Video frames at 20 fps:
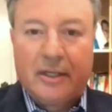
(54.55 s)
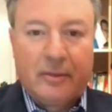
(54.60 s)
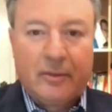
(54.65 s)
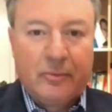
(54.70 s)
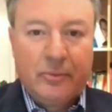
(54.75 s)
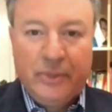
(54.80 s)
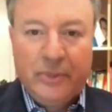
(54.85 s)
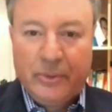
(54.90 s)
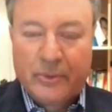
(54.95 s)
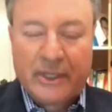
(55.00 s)

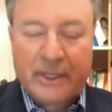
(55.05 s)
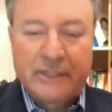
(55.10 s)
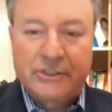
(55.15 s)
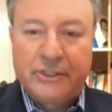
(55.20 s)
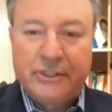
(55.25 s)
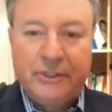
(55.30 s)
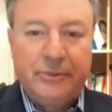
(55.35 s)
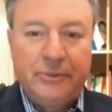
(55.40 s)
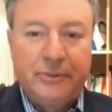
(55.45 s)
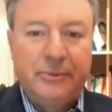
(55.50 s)
We
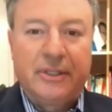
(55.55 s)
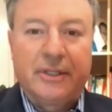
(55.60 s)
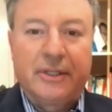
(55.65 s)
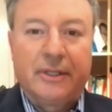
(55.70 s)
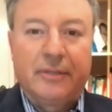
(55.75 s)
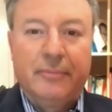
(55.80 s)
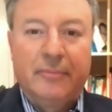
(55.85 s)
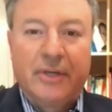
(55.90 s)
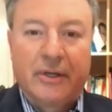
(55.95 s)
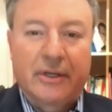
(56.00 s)
rescued
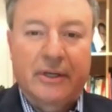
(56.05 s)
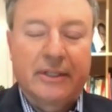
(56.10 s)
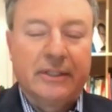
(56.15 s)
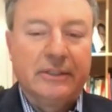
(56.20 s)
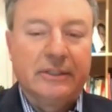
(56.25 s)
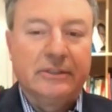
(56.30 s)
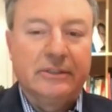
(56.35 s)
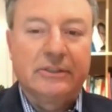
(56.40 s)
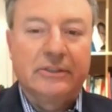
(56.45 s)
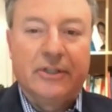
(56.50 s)

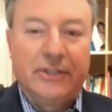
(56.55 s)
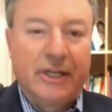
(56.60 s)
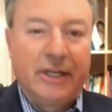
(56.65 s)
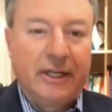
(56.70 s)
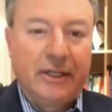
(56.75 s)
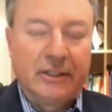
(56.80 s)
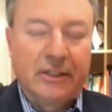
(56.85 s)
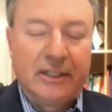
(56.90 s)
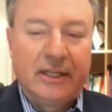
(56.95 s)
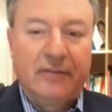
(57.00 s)
Americans on
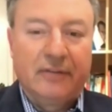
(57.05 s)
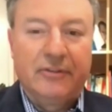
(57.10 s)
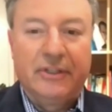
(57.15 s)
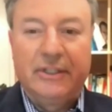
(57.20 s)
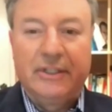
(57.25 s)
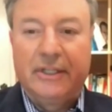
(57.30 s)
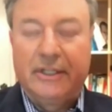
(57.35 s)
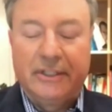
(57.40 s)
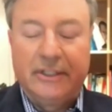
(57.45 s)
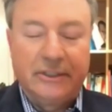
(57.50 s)
9/11
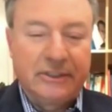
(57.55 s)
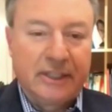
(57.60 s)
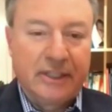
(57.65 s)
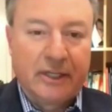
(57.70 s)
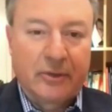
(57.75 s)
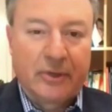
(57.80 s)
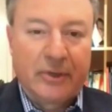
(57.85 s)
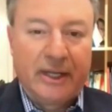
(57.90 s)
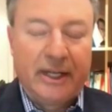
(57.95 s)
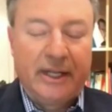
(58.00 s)
and in
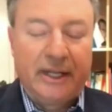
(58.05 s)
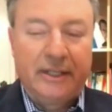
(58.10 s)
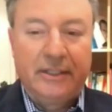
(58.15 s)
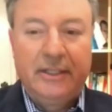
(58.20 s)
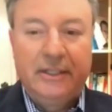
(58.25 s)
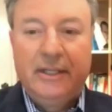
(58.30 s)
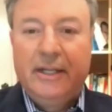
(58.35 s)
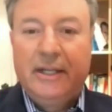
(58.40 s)
Tehran,